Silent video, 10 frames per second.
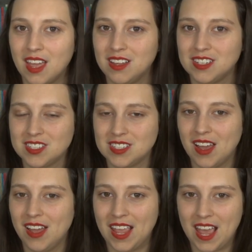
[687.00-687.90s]
I
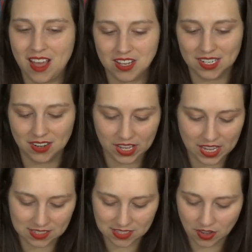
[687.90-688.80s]
didn't like
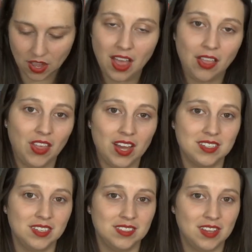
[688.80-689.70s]
it, so
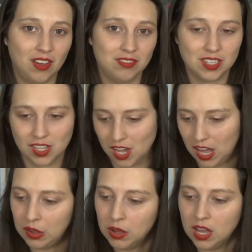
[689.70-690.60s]
that is going to
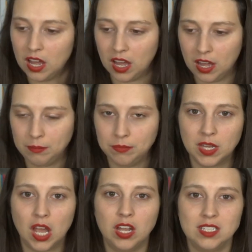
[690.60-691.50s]
go.
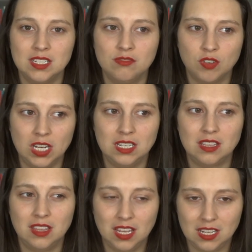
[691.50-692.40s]
I didn't read
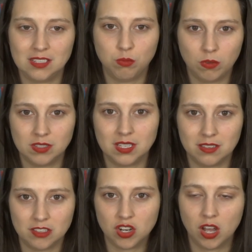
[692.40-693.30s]
these ones
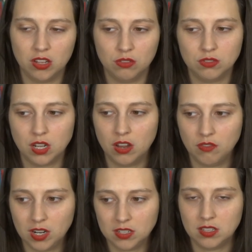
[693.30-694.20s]
as a child. I
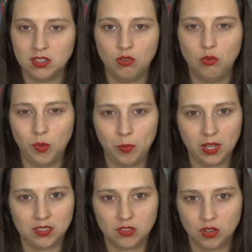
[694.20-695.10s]
read the normal
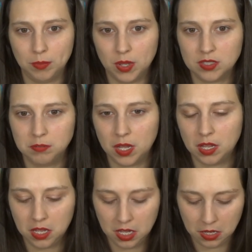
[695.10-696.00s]
My Story books, but
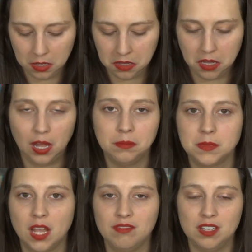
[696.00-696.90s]
yeah,
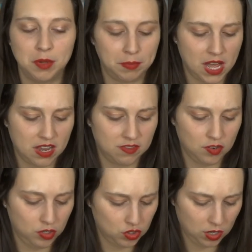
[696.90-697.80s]
I feel a bit bad for
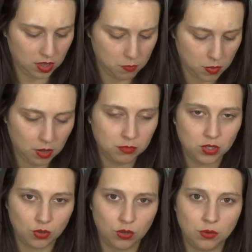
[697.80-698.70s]
not enjoying them, but I'm
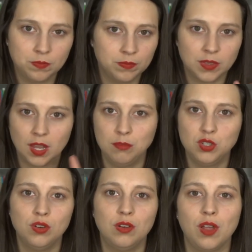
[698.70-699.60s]
sure
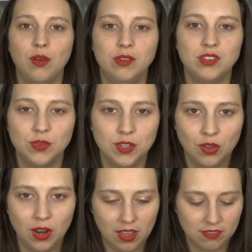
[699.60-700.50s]
it'll go on to a
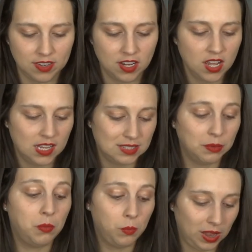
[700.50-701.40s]
new life and
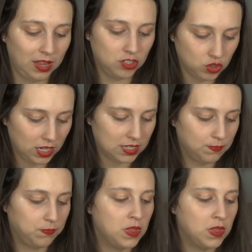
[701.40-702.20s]
someone will enjoy it.